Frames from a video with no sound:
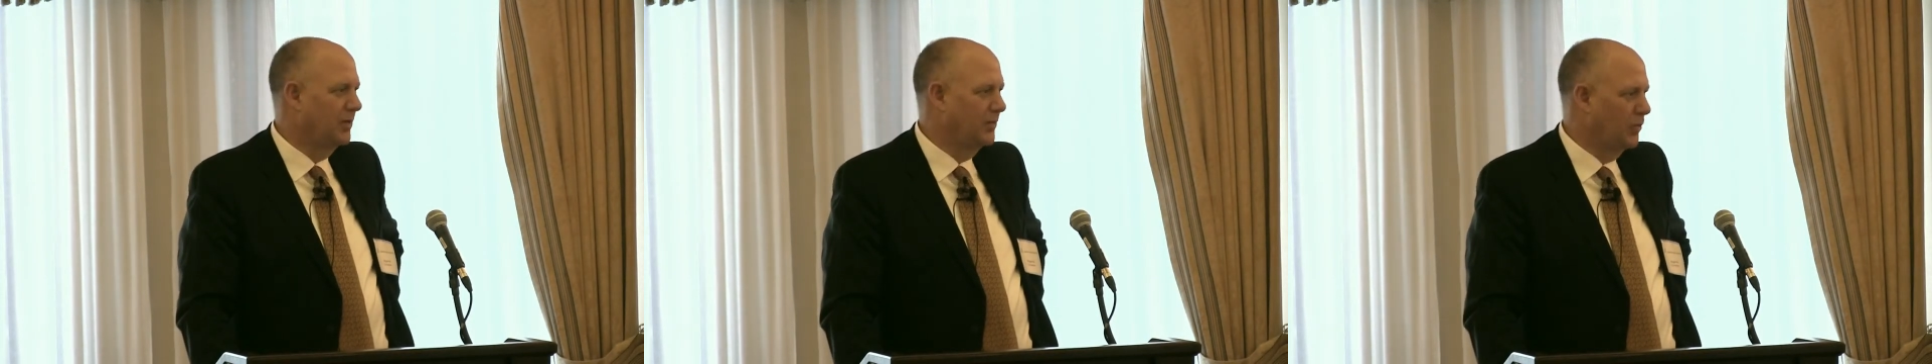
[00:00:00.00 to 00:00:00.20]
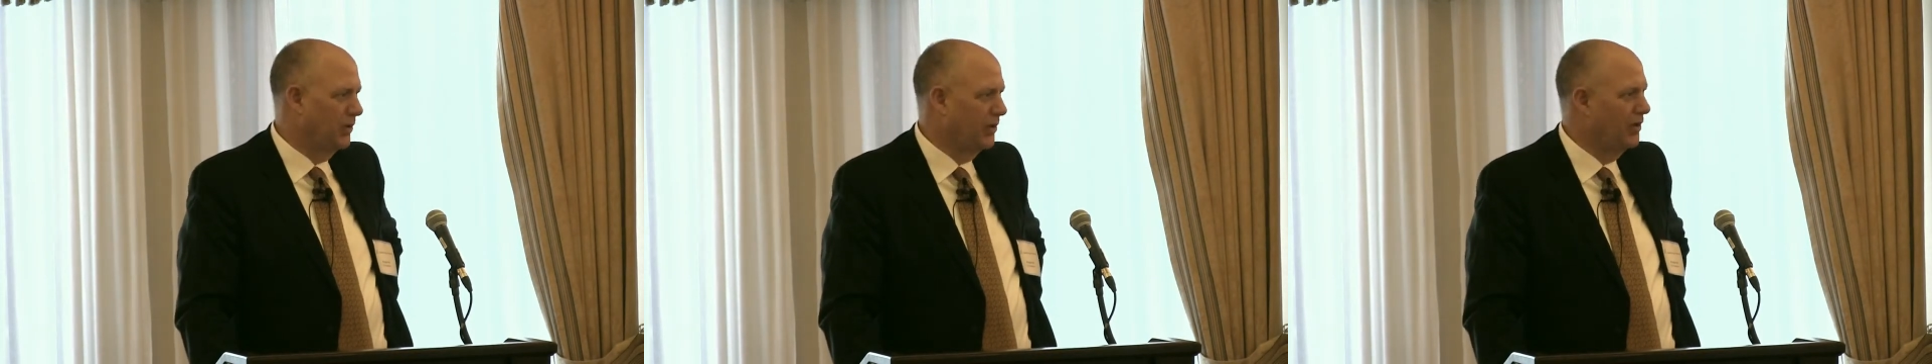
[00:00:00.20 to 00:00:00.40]

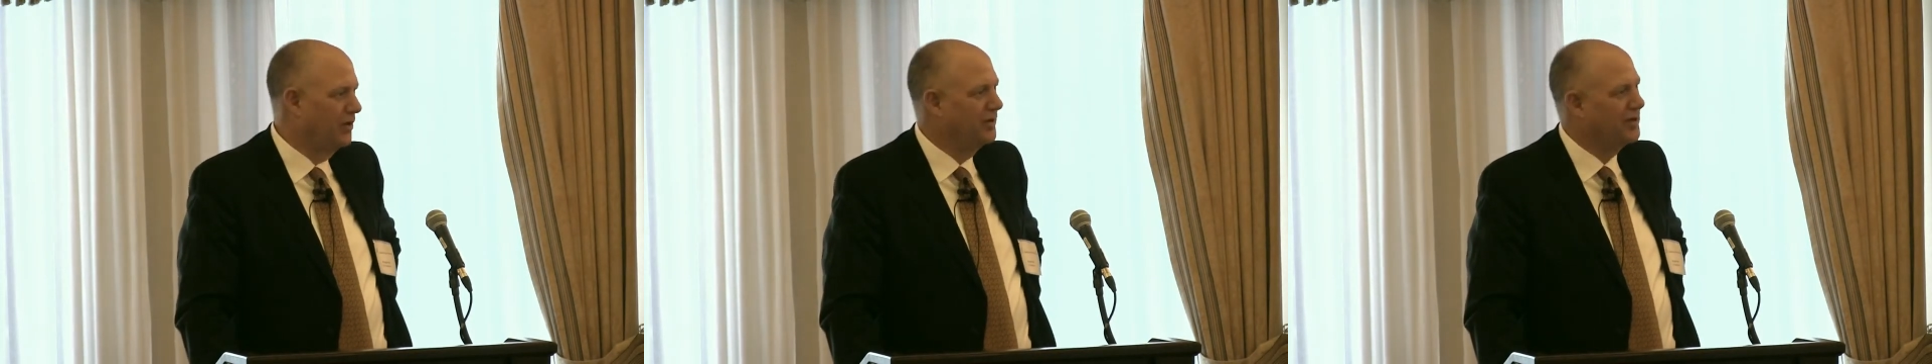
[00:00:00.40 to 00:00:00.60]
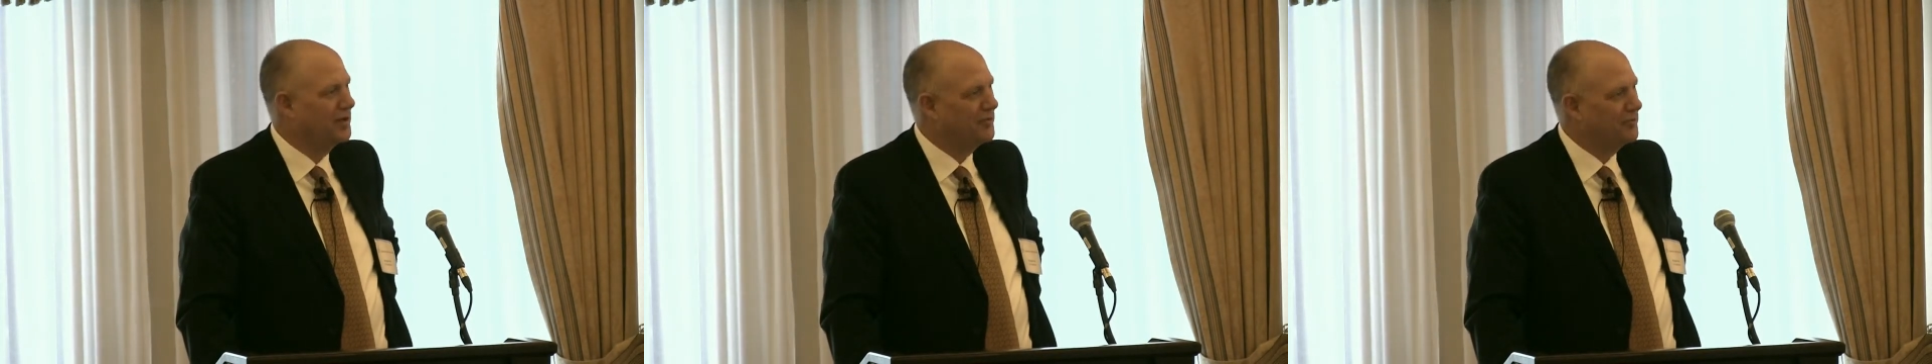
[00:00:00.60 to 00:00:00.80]
when
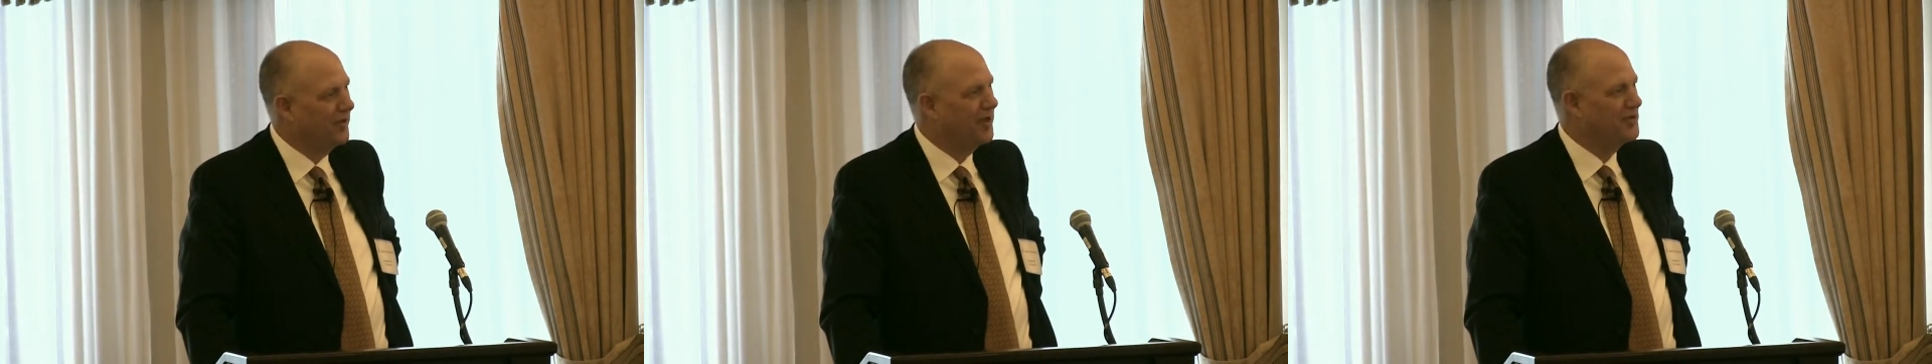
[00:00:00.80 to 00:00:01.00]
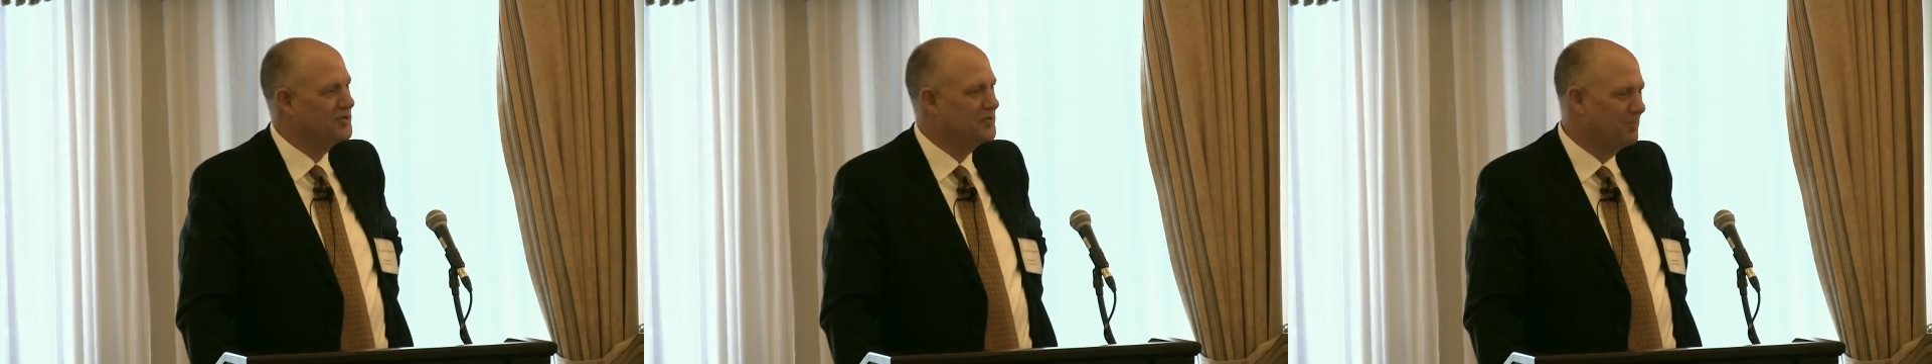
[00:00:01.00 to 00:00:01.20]
all the ifs,
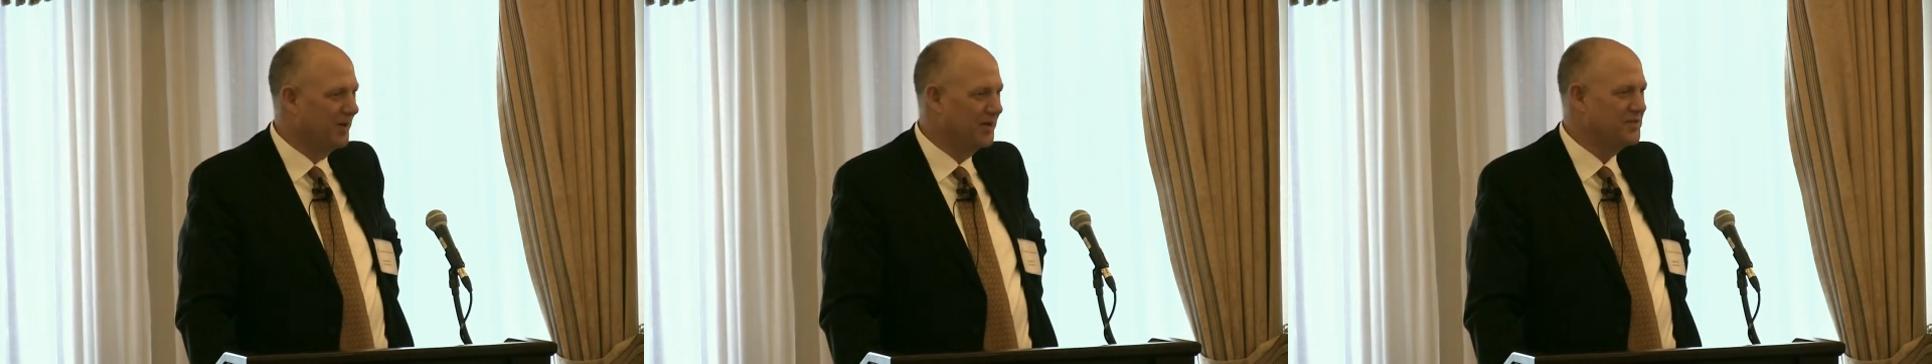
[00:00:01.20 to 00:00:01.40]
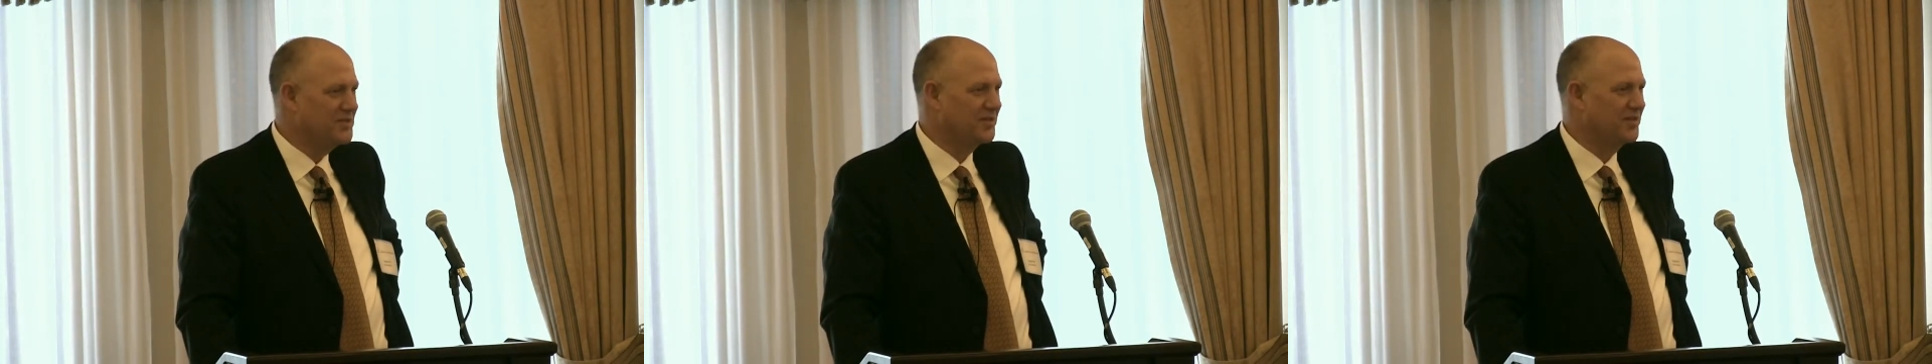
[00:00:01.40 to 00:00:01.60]
ands, and
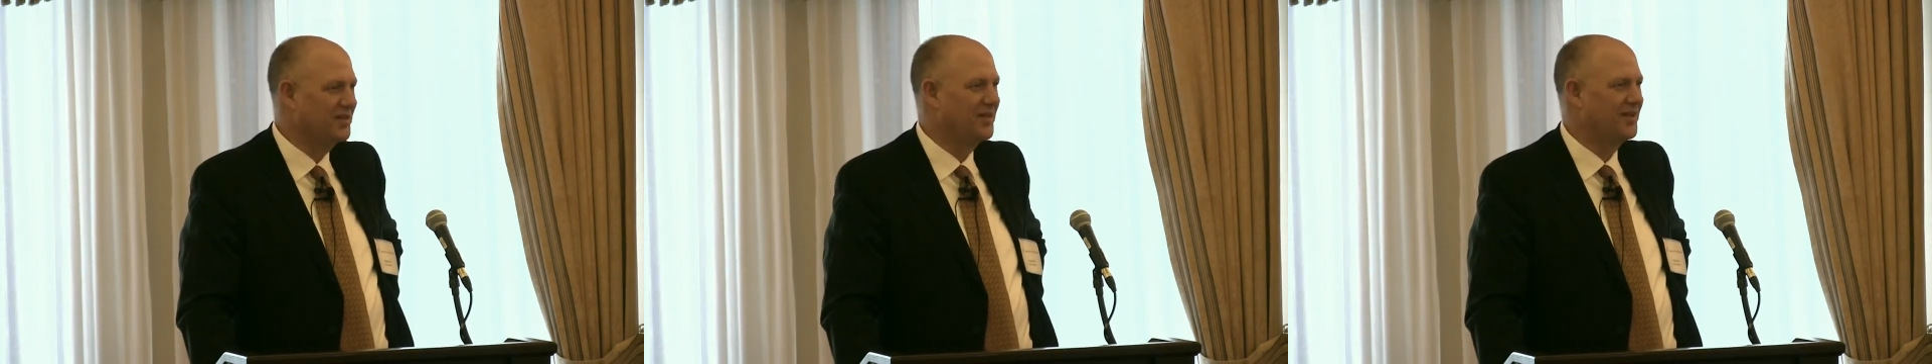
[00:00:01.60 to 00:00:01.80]
buts